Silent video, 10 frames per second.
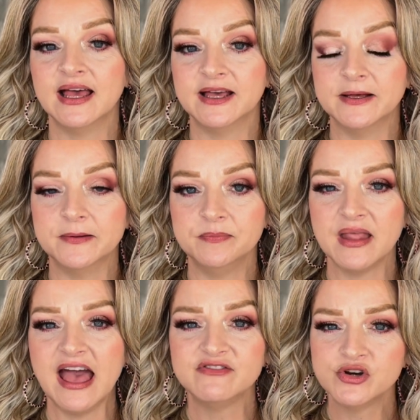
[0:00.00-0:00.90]

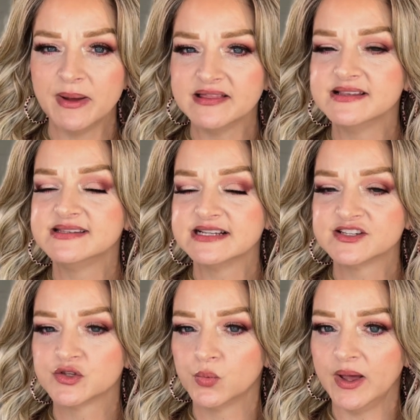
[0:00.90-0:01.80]
After about the
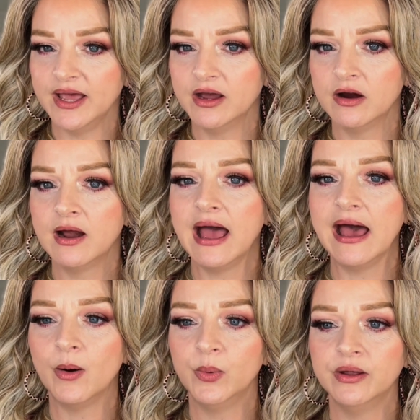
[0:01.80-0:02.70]
sixth wear,
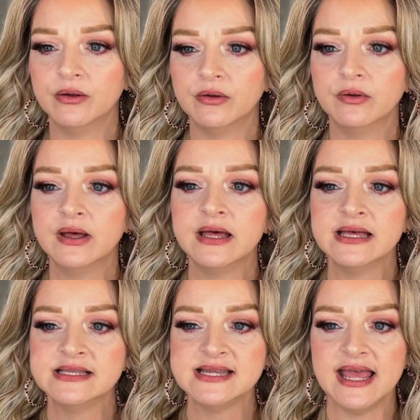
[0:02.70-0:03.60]
I will
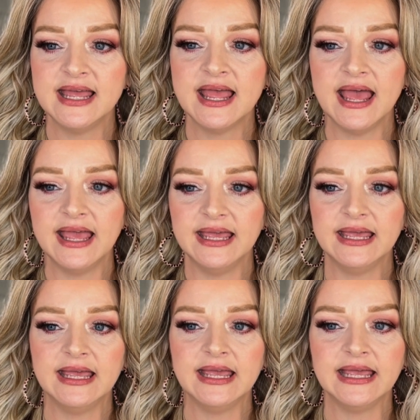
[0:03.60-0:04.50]
take a
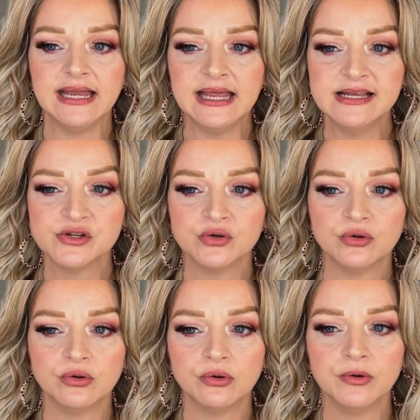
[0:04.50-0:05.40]
heating
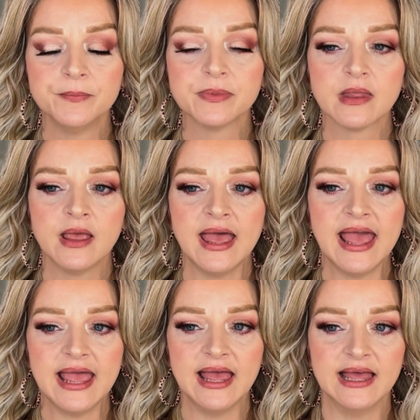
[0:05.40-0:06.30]
tool
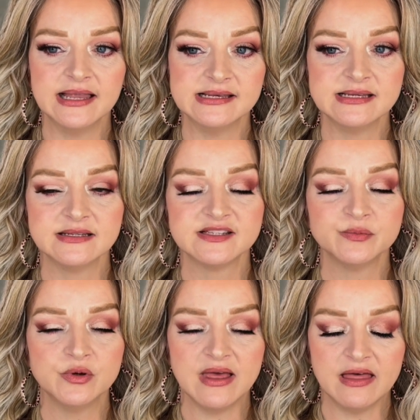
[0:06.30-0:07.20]
and
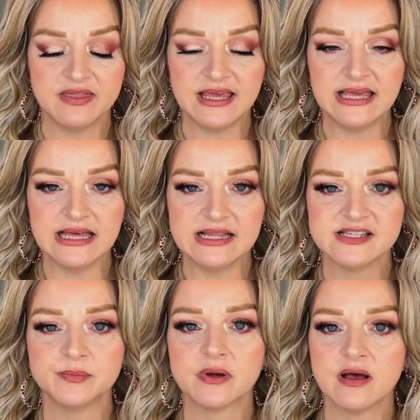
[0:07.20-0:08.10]
smooth out the
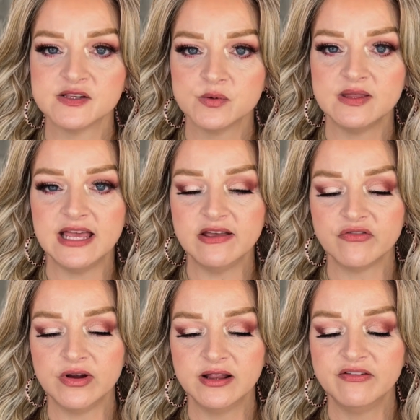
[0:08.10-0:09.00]
ends, because with
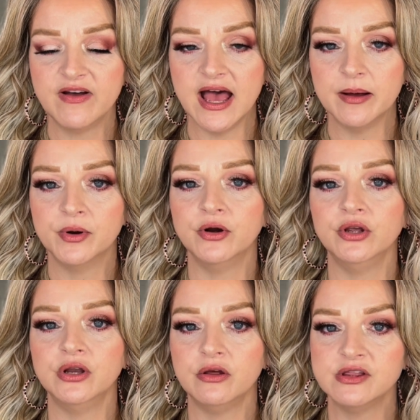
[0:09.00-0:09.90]
heat-friendly fiber,
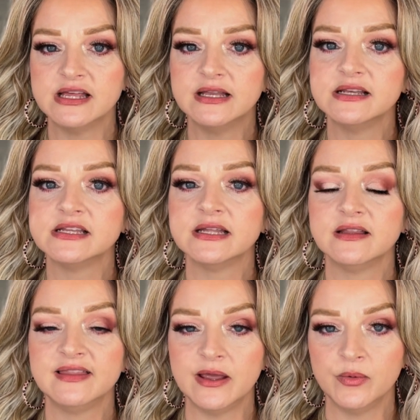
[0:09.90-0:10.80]
you know that
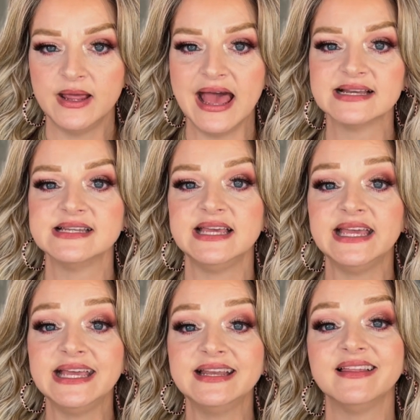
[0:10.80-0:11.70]
they react to
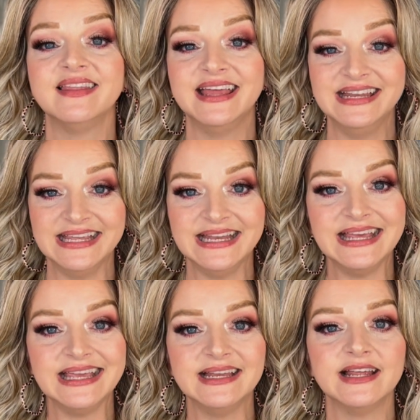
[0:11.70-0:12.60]
heat. They need
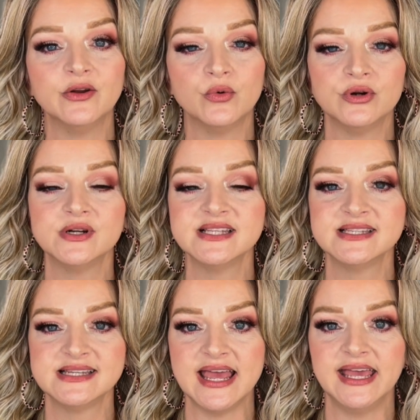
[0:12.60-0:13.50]
heat in order to
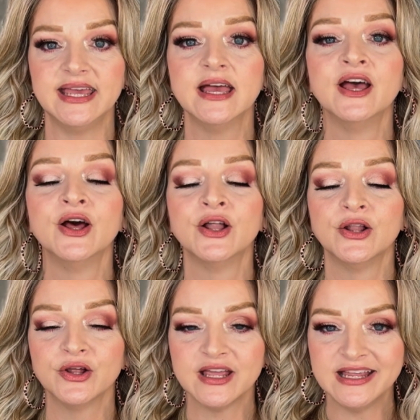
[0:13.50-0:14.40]
stay
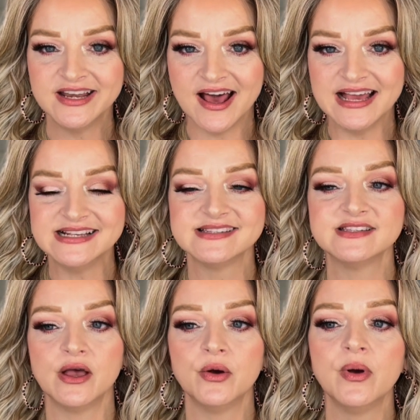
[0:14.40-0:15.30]
looking nice.
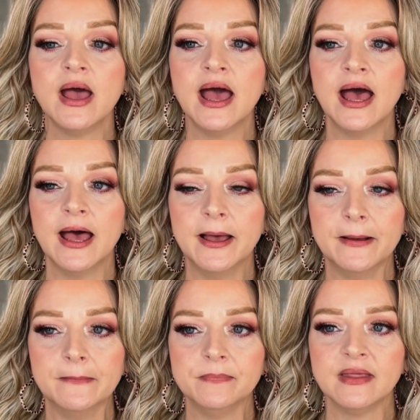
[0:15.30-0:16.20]
So
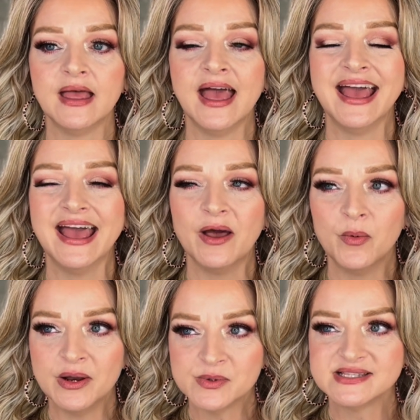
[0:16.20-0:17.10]

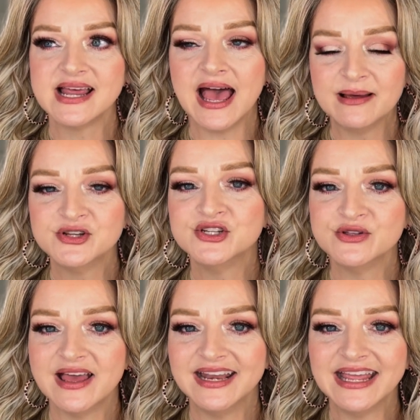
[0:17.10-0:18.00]
when it was time to do
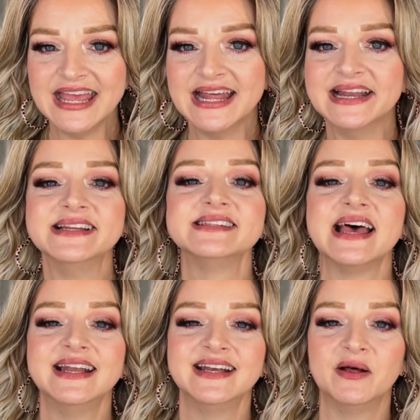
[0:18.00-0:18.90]
that again, I
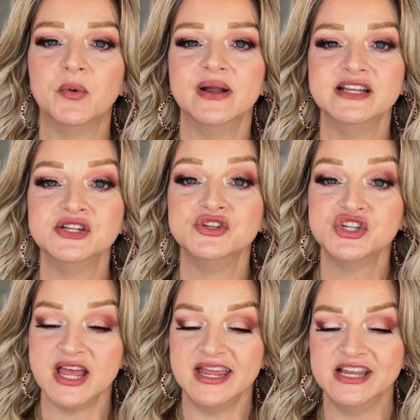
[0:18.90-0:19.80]
decided I wanted to
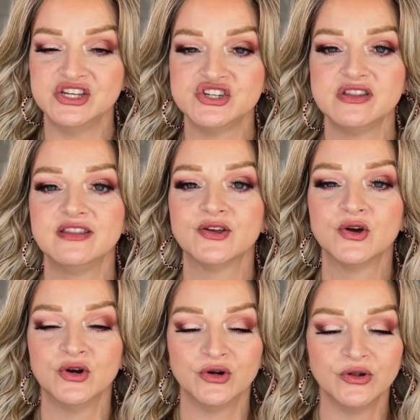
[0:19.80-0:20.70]
change the
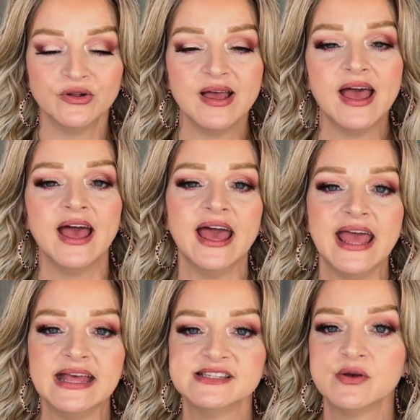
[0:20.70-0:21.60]
curl,
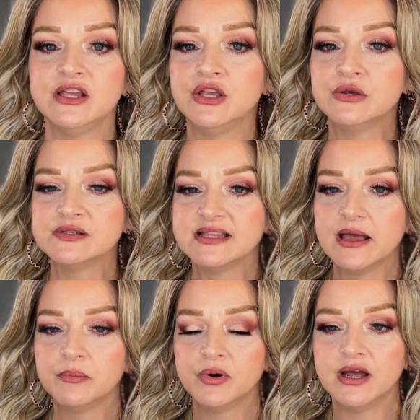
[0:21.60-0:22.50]
and so I used
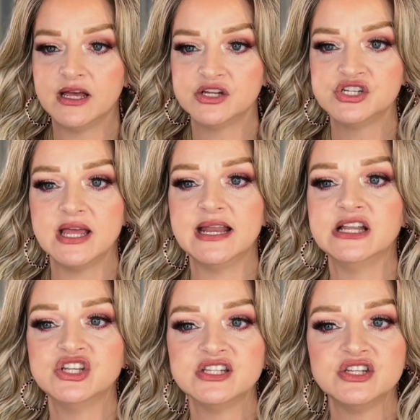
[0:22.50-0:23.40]
that brush and
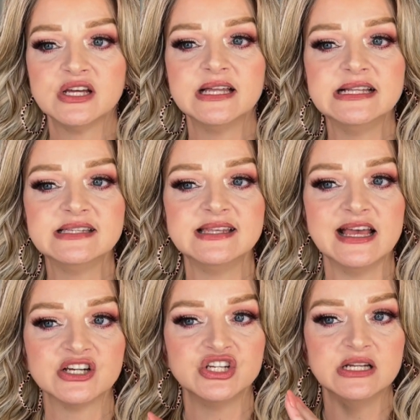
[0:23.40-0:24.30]
I just took it in
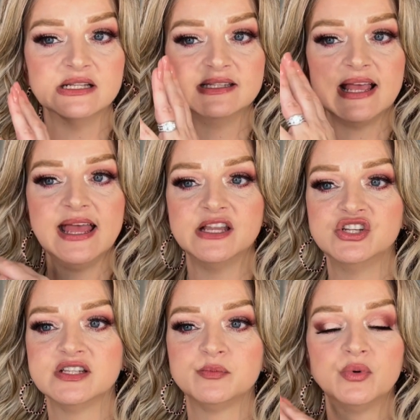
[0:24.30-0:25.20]
sections and
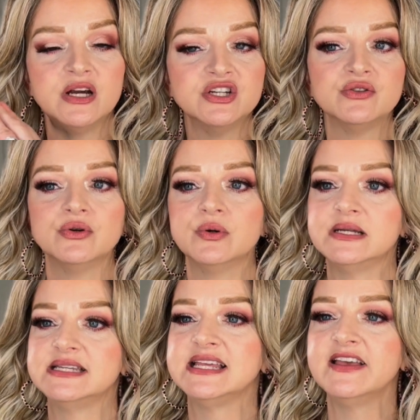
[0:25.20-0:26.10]
just brushed through
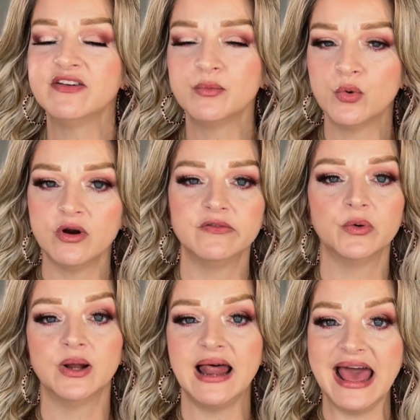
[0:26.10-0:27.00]
it to give it more of a
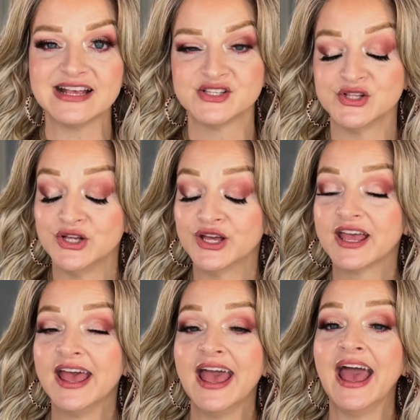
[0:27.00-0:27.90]
relaxed
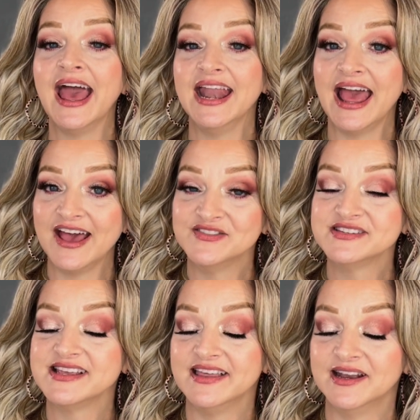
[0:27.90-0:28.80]
look. And I have to
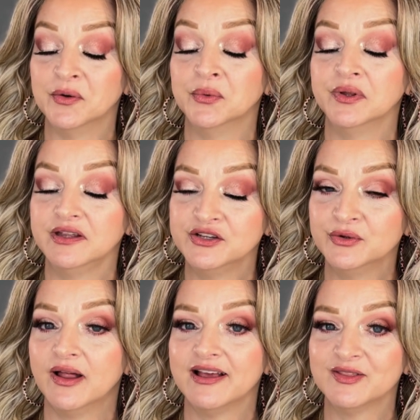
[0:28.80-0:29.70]
say that I really do
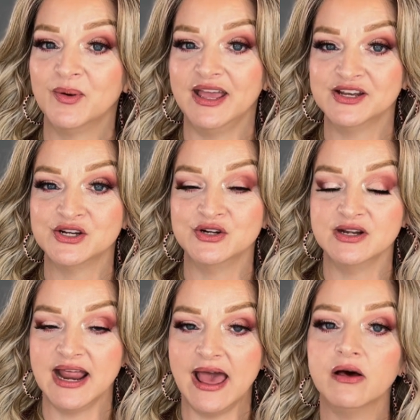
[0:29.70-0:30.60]
like the way it
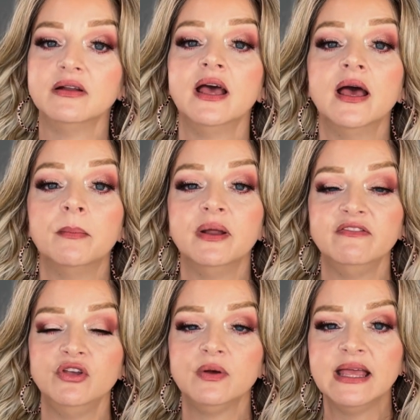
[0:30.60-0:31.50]
turned out. But
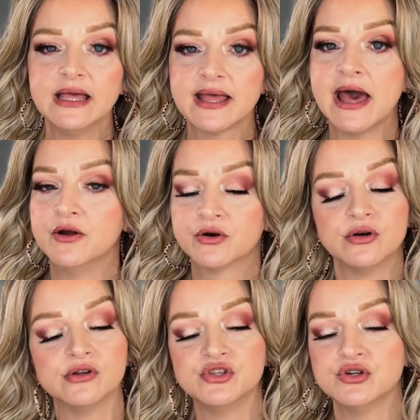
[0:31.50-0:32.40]
if you get
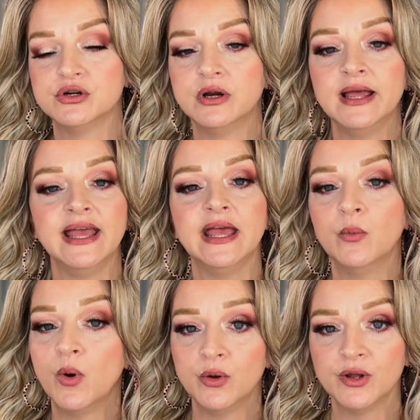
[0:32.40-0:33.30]
Counterculture, it
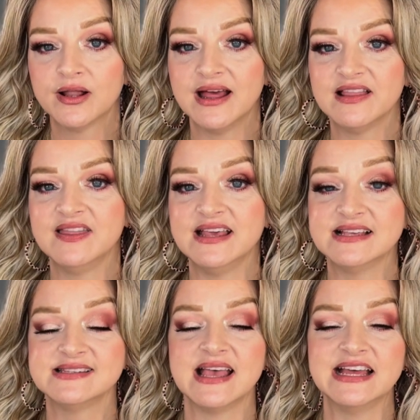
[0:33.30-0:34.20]
won't look like
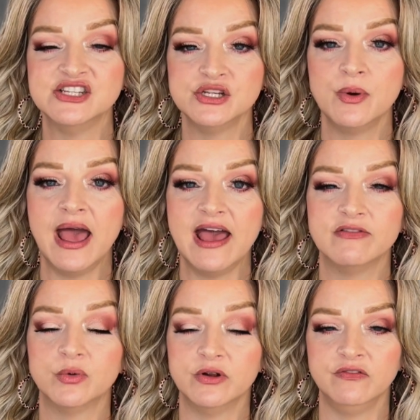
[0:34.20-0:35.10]
this. I do have
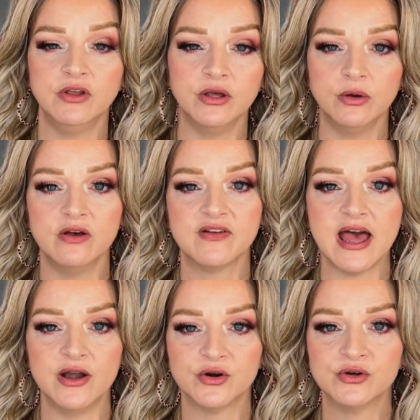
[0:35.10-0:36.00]
a review of
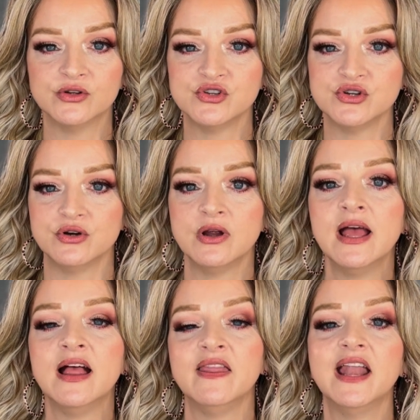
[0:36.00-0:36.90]
Counterculture
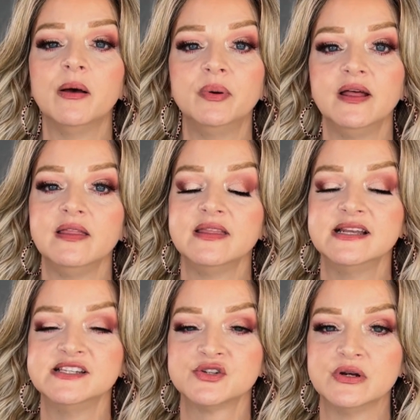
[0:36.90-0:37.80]
that I'll put in the
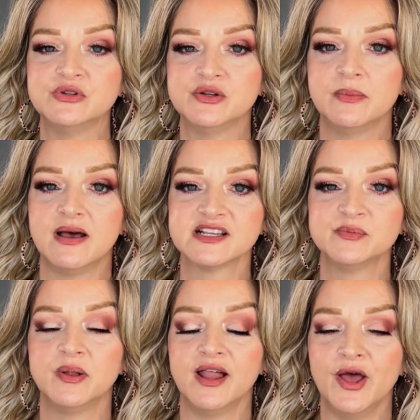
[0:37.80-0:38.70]
description box
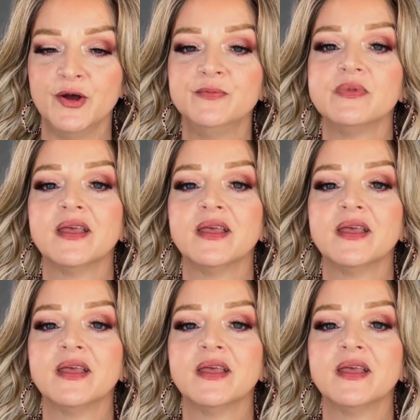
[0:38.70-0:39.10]
below.